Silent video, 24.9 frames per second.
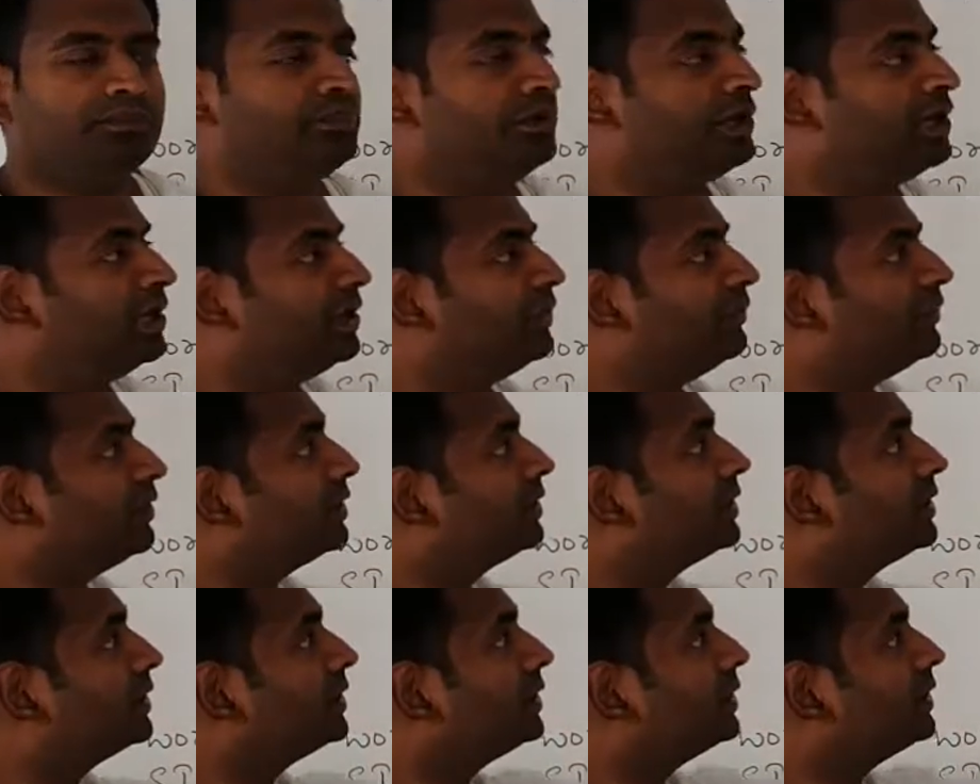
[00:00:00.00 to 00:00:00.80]
begin
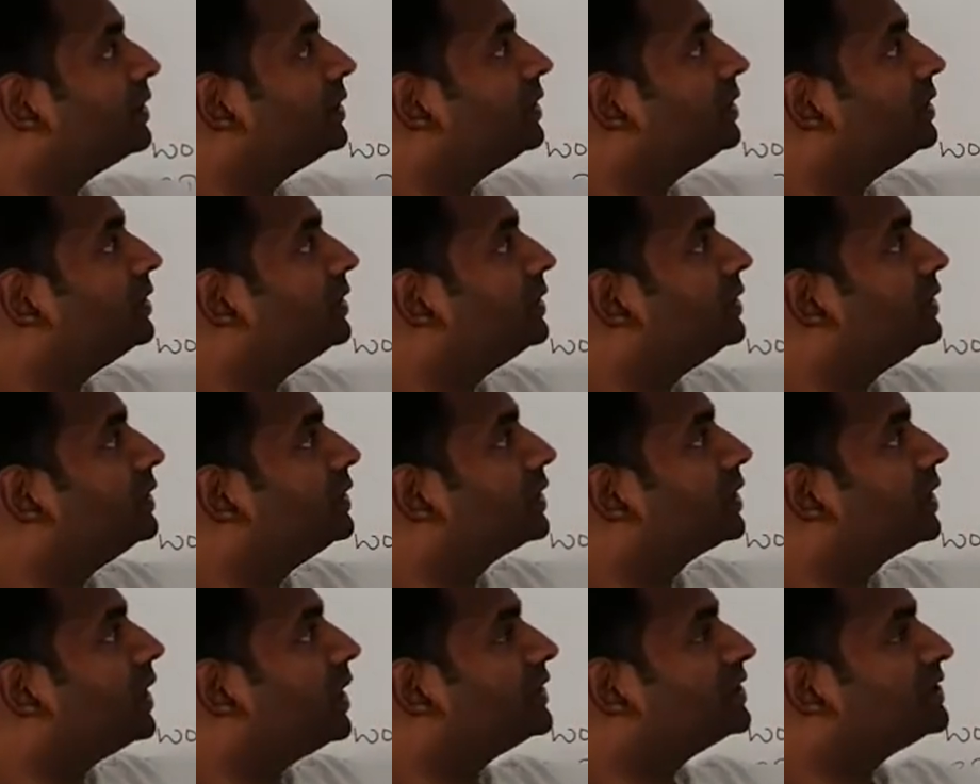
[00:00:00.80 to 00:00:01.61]
with
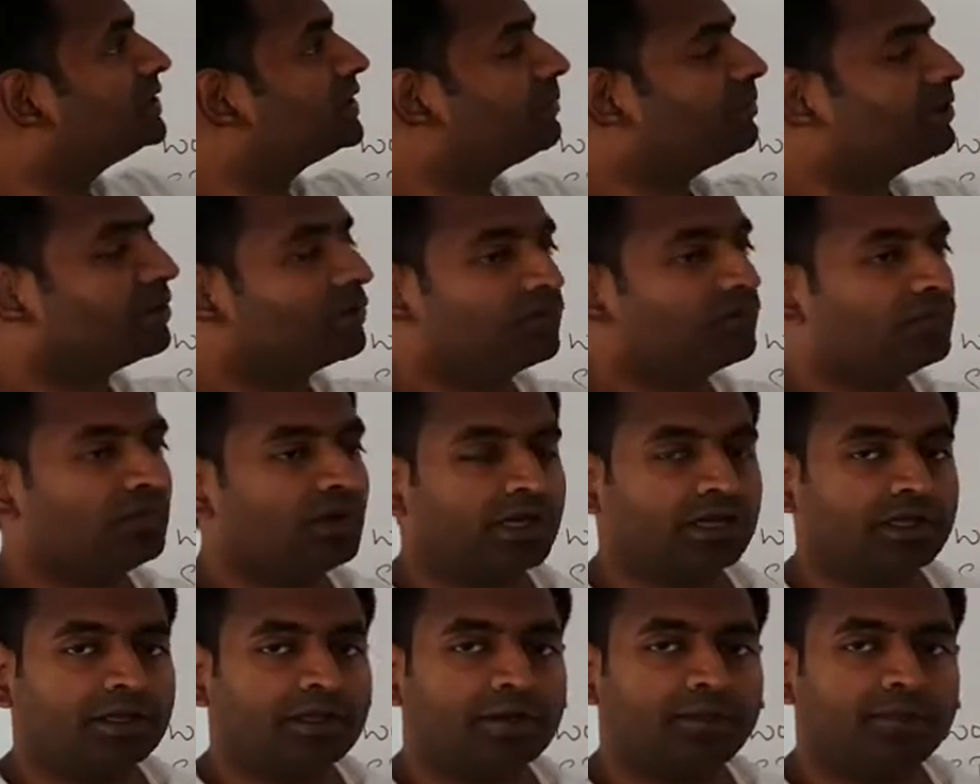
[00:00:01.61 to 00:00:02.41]
the concept of
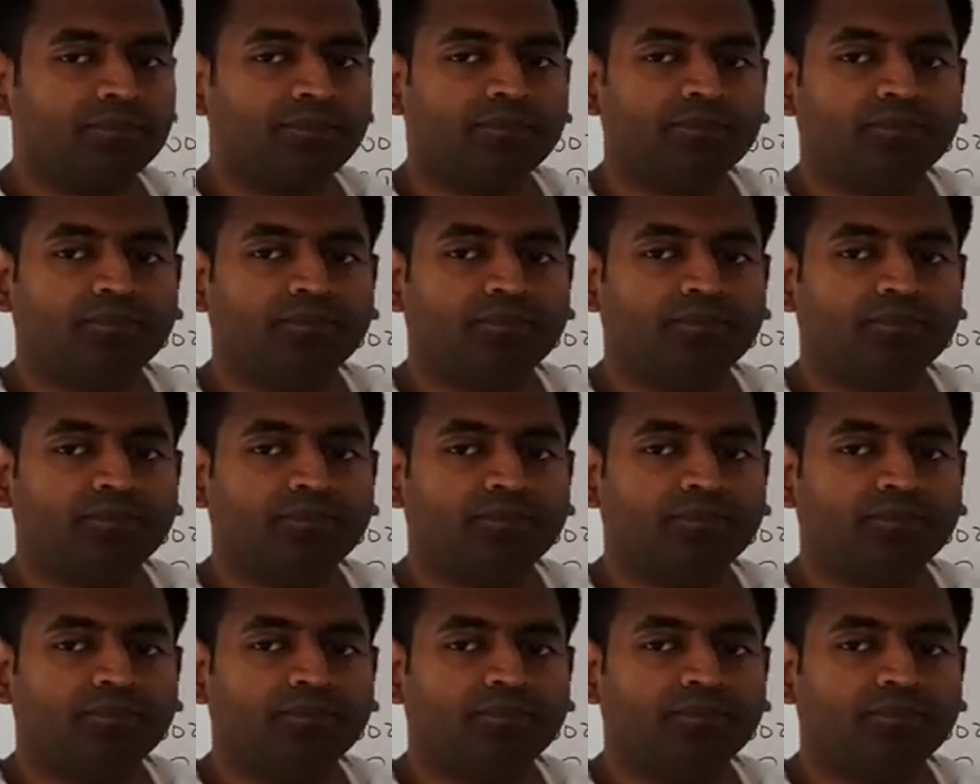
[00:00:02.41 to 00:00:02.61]
work.